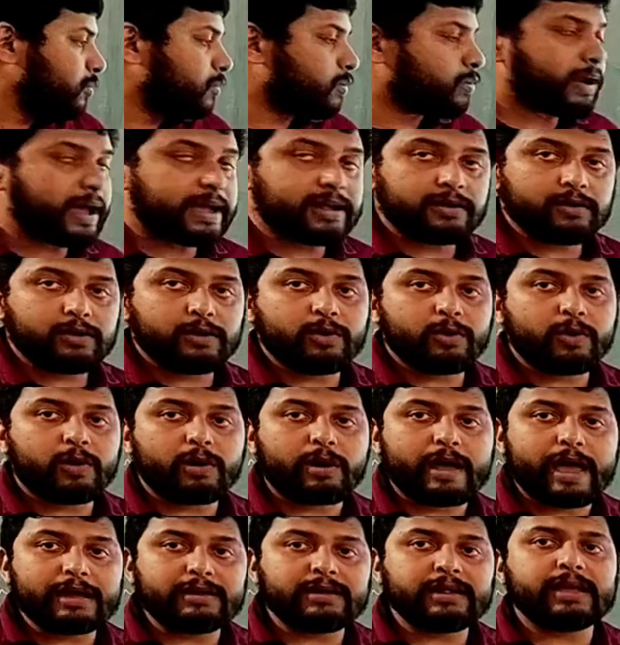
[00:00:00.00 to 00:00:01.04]
You are
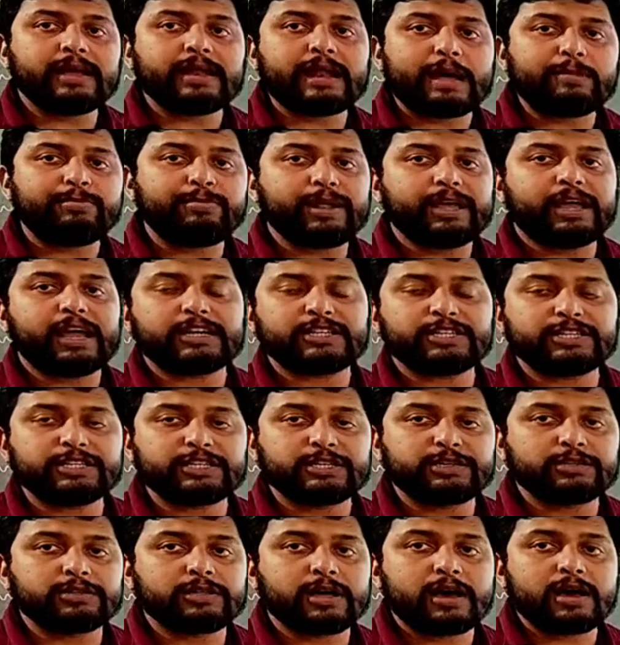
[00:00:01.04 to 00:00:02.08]
writing an
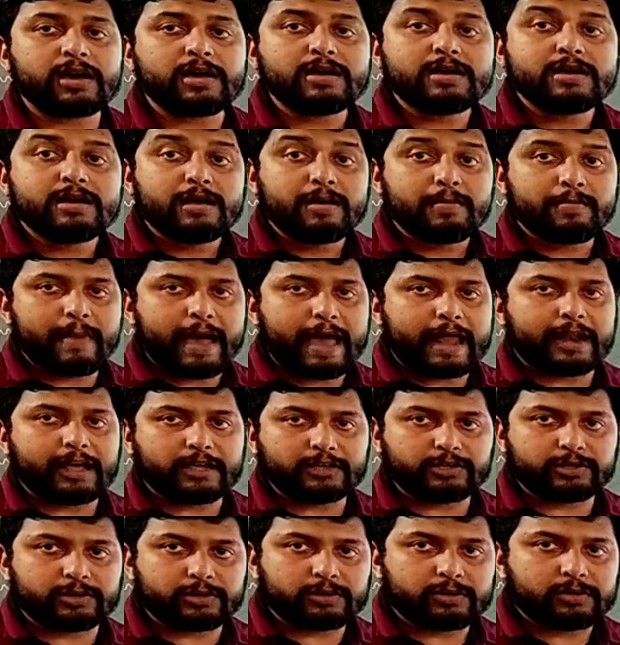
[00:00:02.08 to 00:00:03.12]
application to the
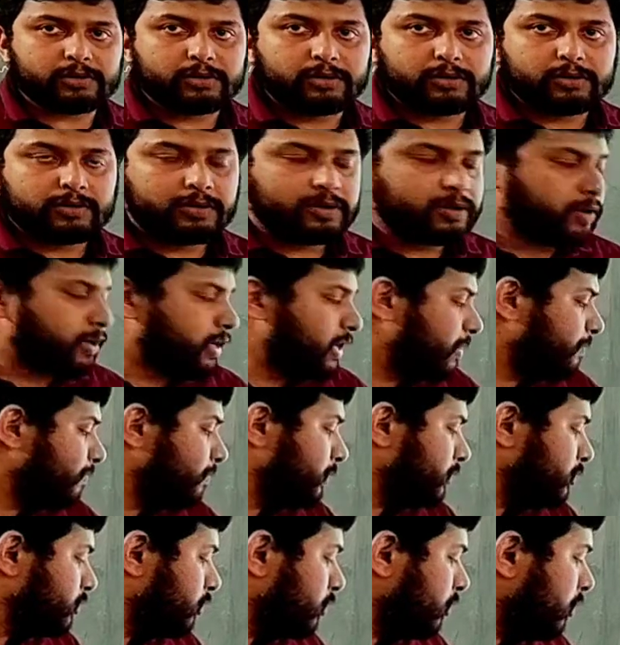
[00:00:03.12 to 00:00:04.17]
manager.
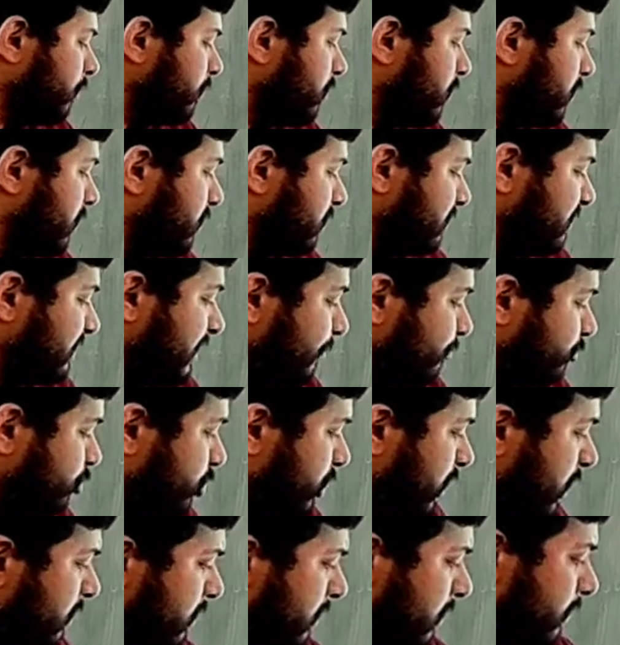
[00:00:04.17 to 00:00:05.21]
Okay, so
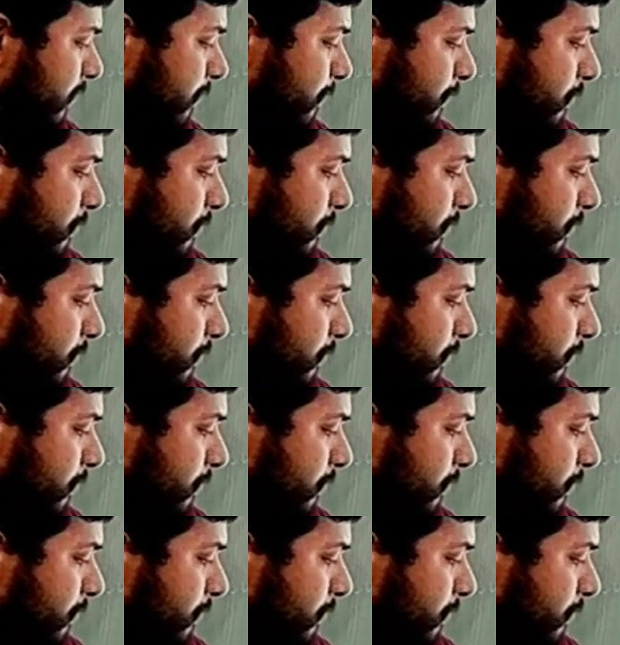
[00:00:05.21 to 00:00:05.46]
subject,